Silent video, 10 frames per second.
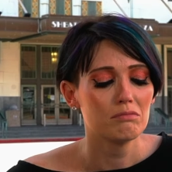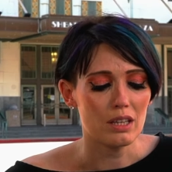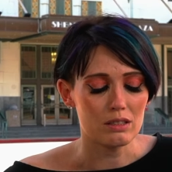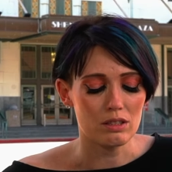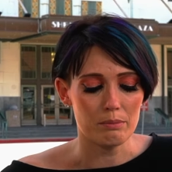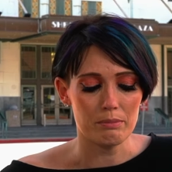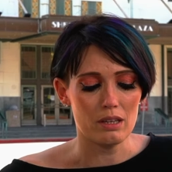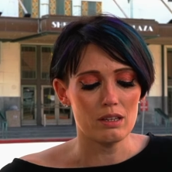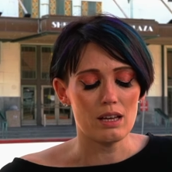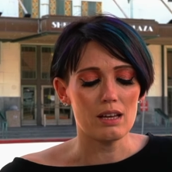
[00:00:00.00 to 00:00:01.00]
It's something
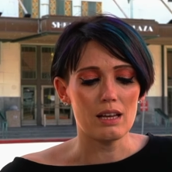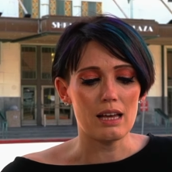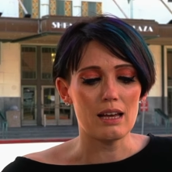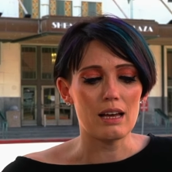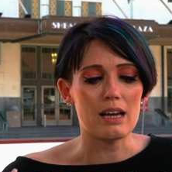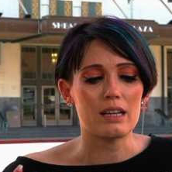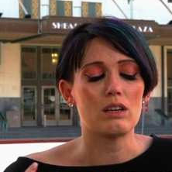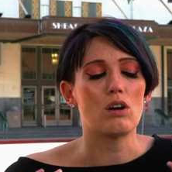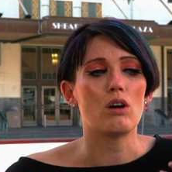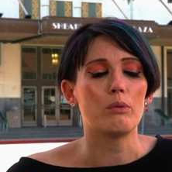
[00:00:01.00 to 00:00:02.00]
I
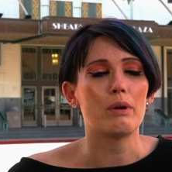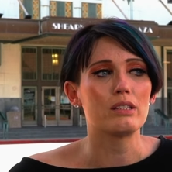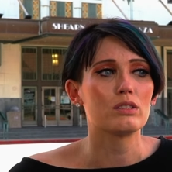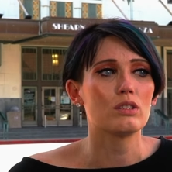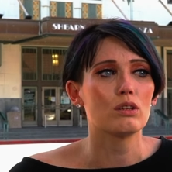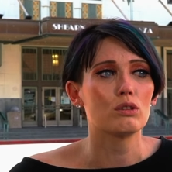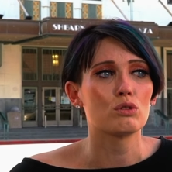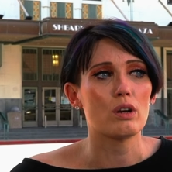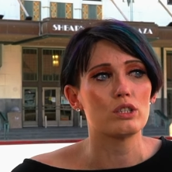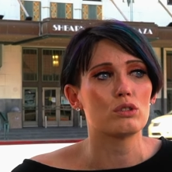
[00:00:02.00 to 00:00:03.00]
can always
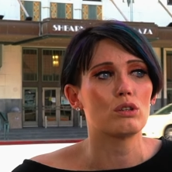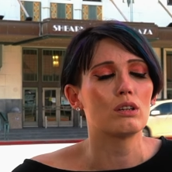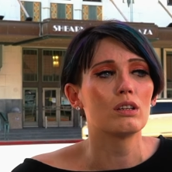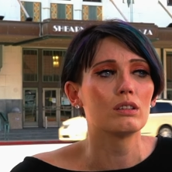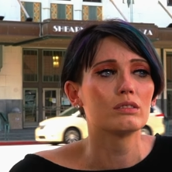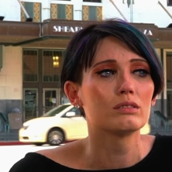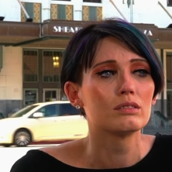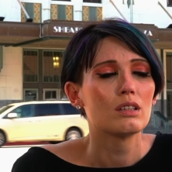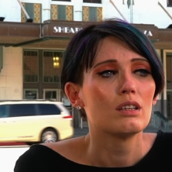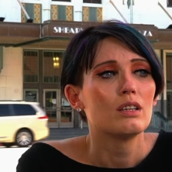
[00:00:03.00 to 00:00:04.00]
treasure.
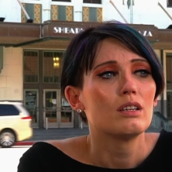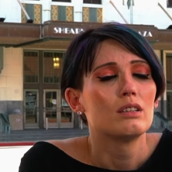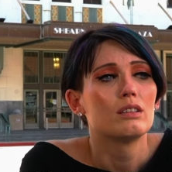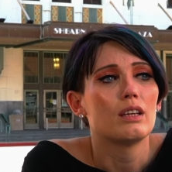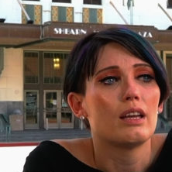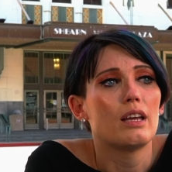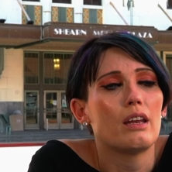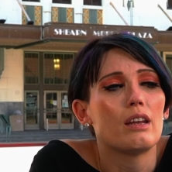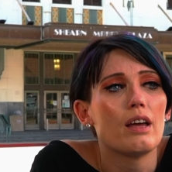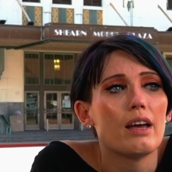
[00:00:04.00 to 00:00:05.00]

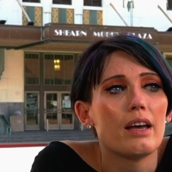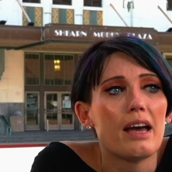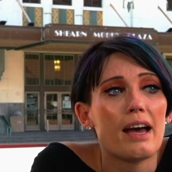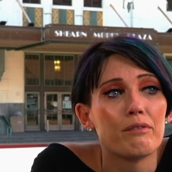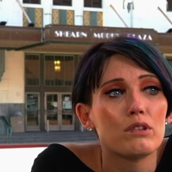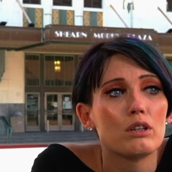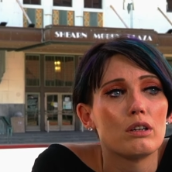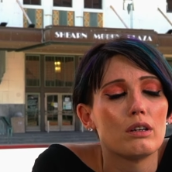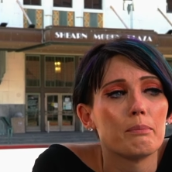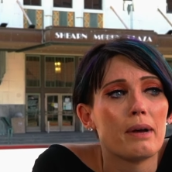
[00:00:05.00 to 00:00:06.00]
And
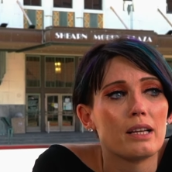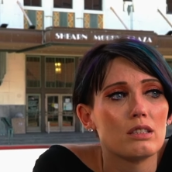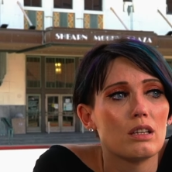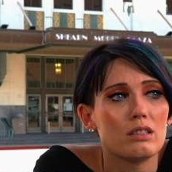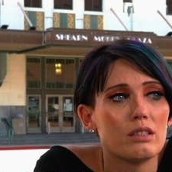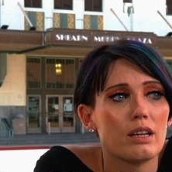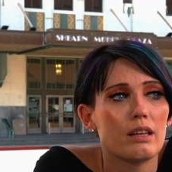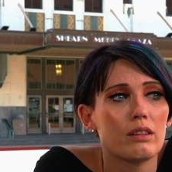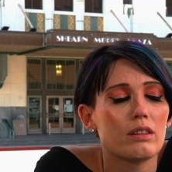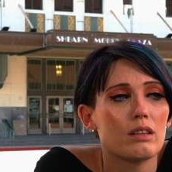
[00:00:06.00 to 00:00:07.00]
after my son's
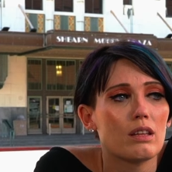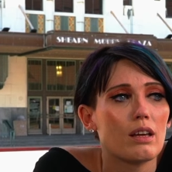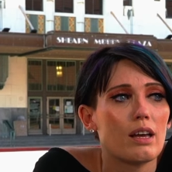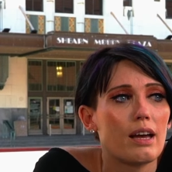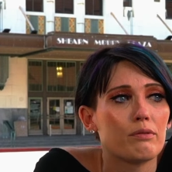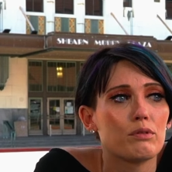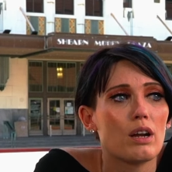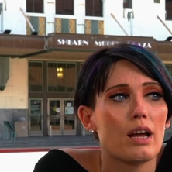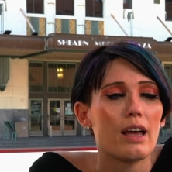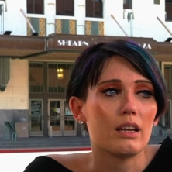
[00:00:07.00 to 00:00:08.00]
death, after
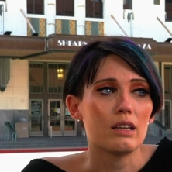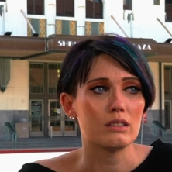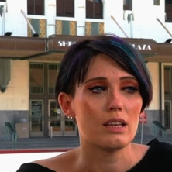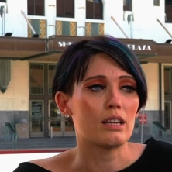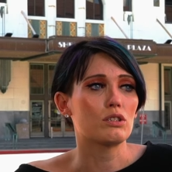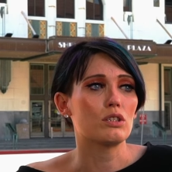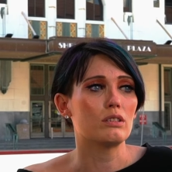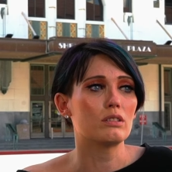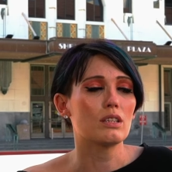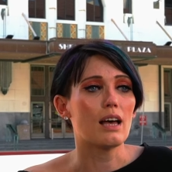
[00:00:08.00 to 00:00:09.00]
I had his
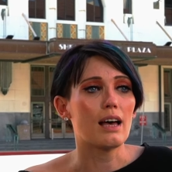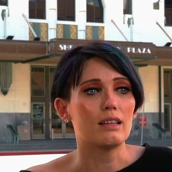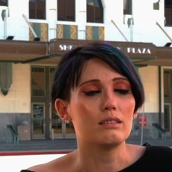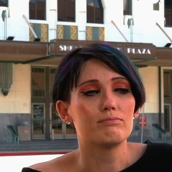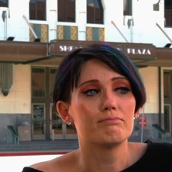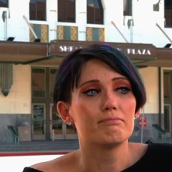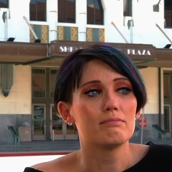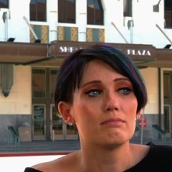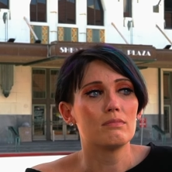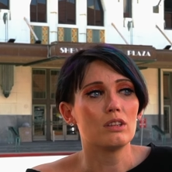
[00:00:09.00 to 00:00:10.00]
ashes, I
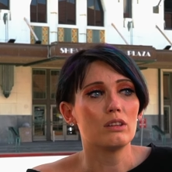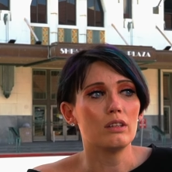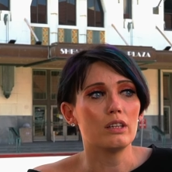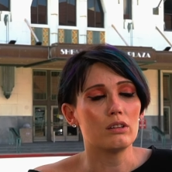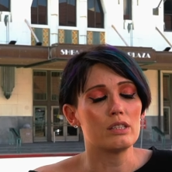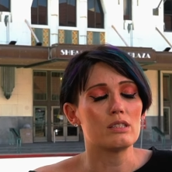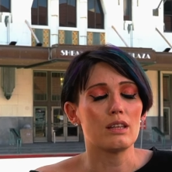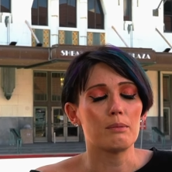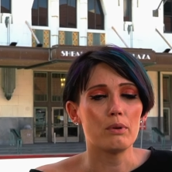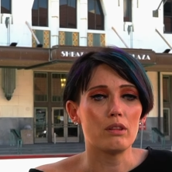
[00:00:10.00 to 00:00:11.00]
literally
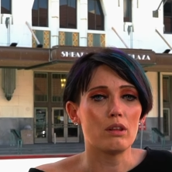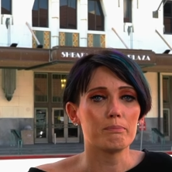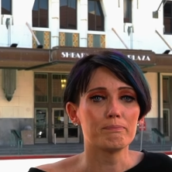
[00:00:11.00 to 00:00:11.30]
slept with him